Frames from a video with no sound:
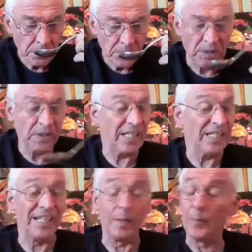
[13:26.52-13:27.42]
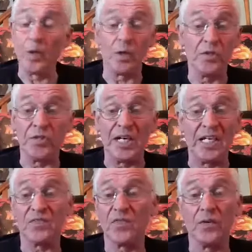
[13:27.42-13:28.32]
Again, I apologise
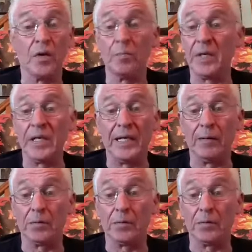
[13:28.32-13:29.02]
for not being able